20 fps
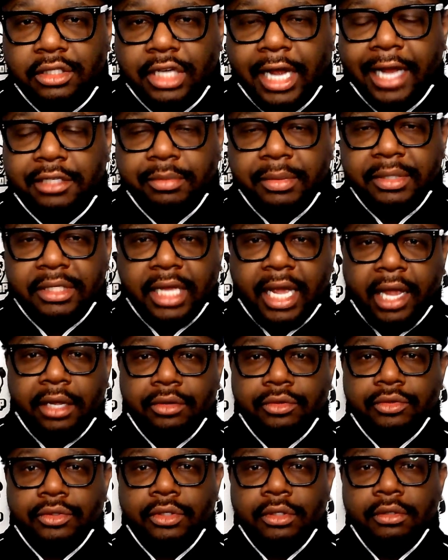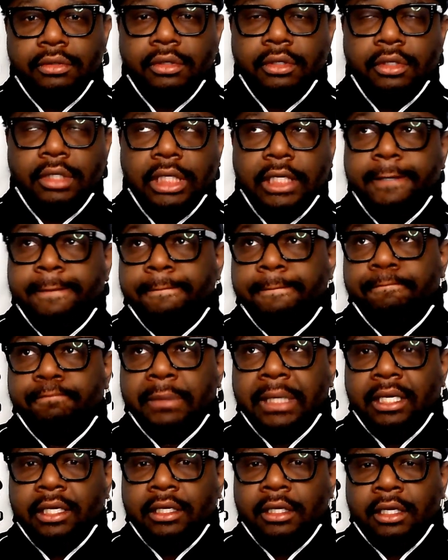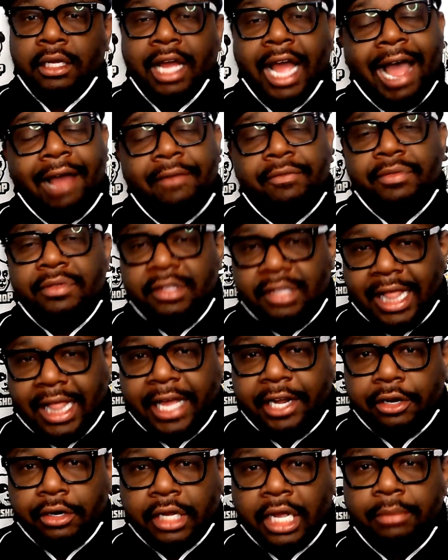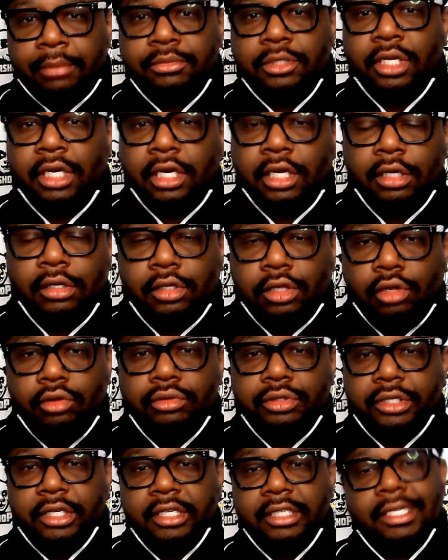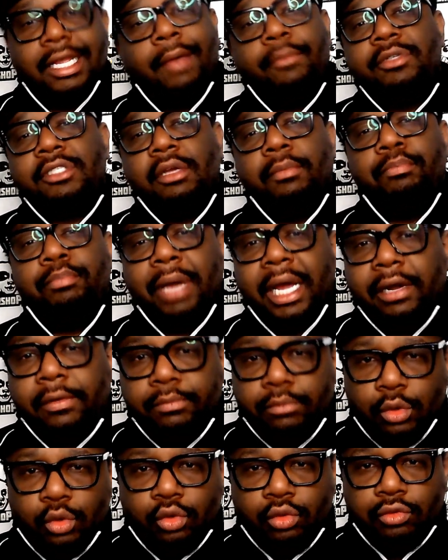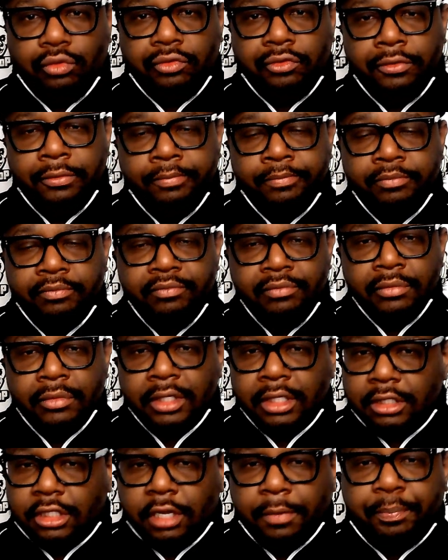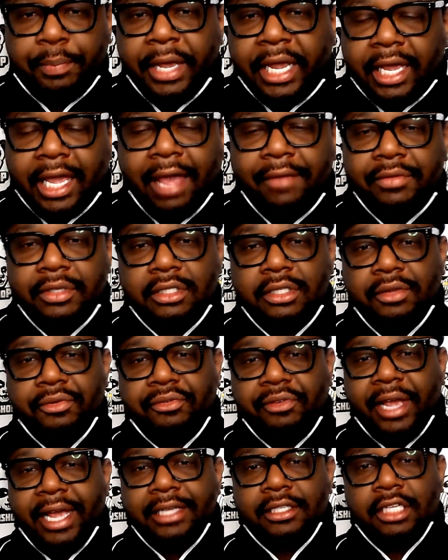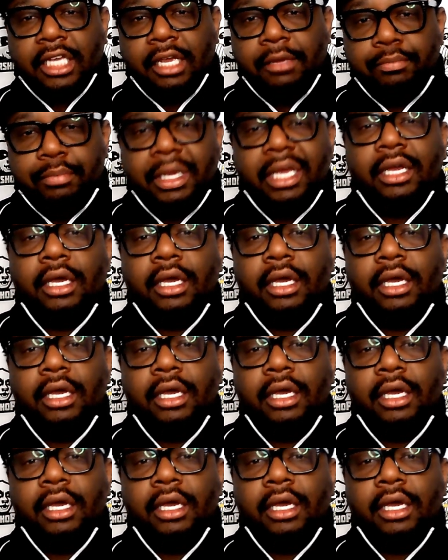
Josh McDaniels. I've later come to the conclusion that was a better move to pick Kevin Steffanski